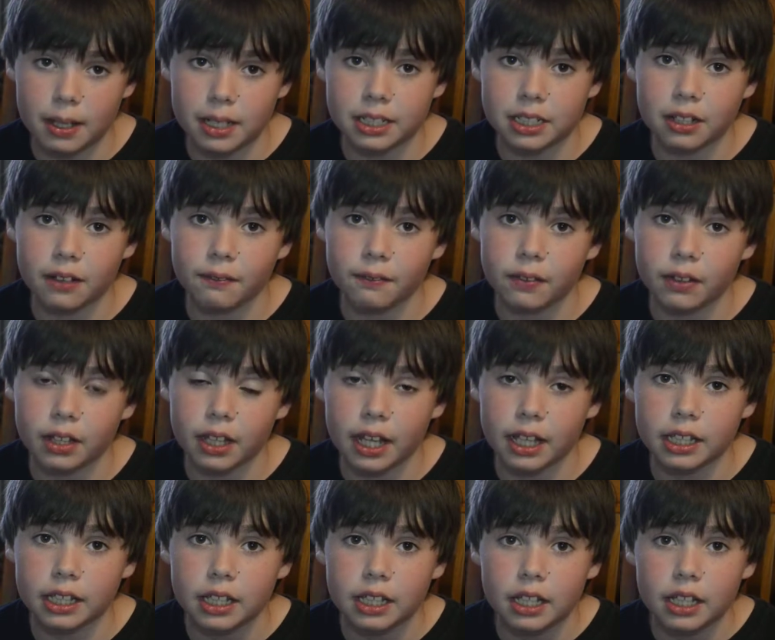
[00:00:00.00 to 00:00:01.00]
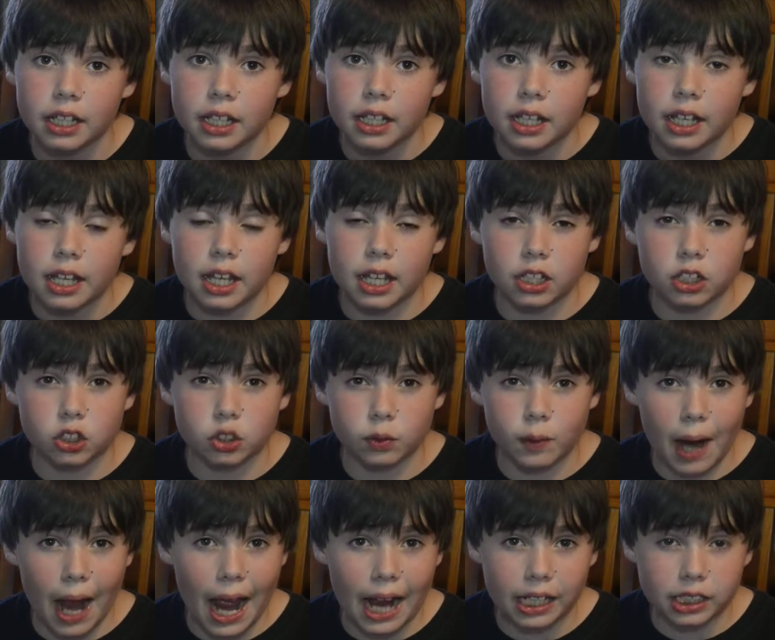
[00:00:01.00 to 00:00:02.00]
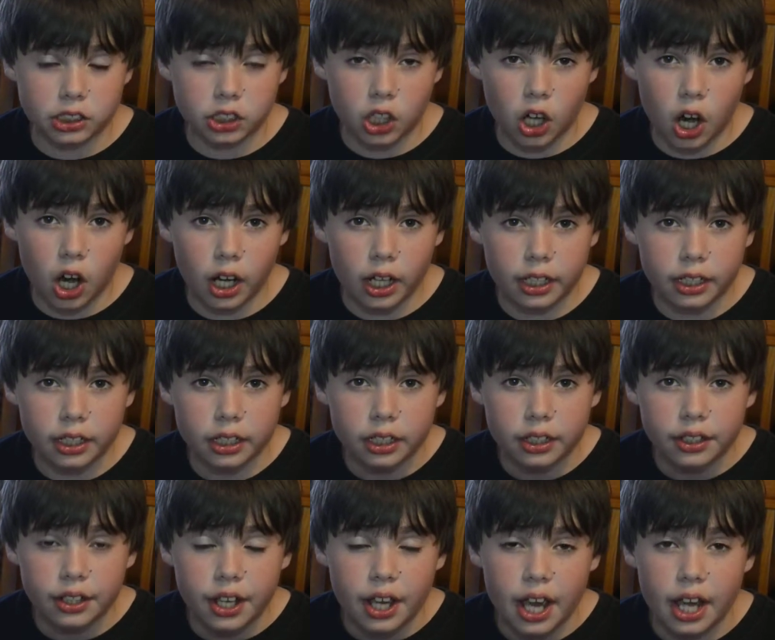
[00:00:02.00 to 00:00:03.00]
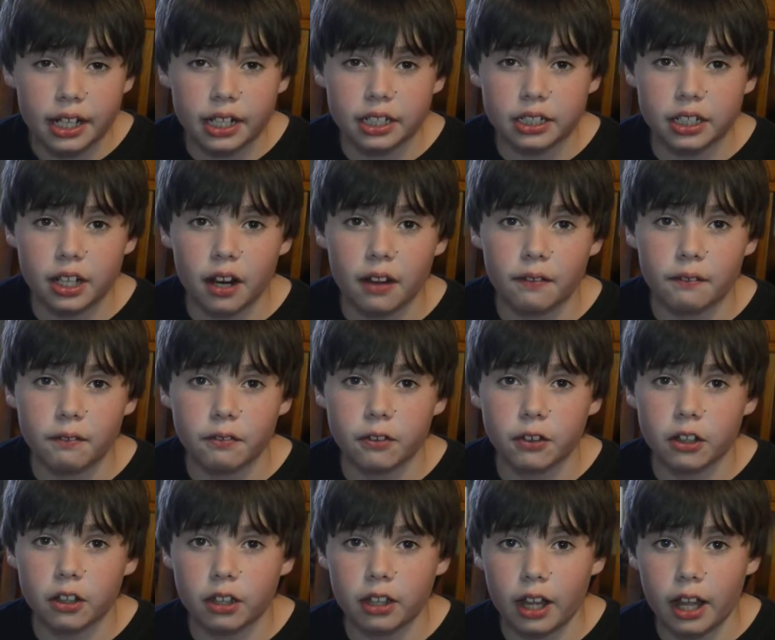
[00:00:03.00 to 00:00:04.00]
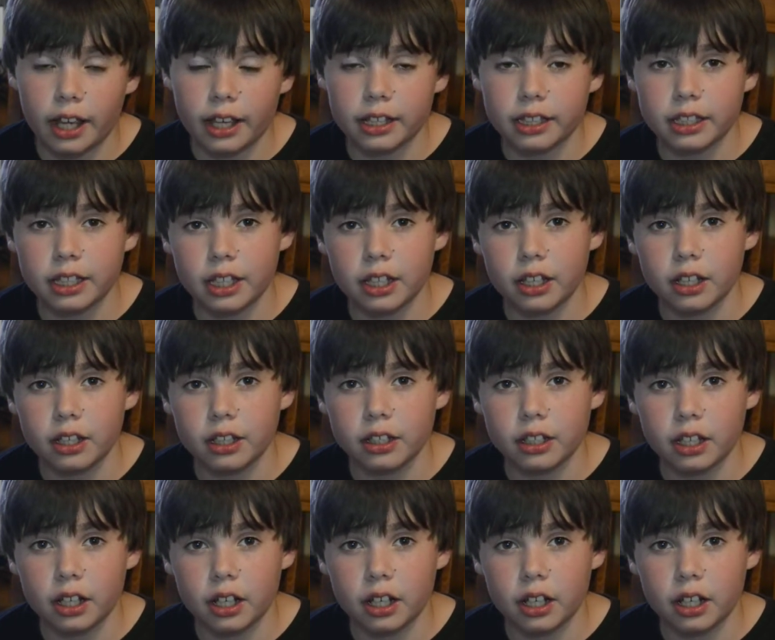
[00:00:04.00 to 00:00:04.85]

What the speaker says: It didn't feel like it dragged on, and it didn't feel like it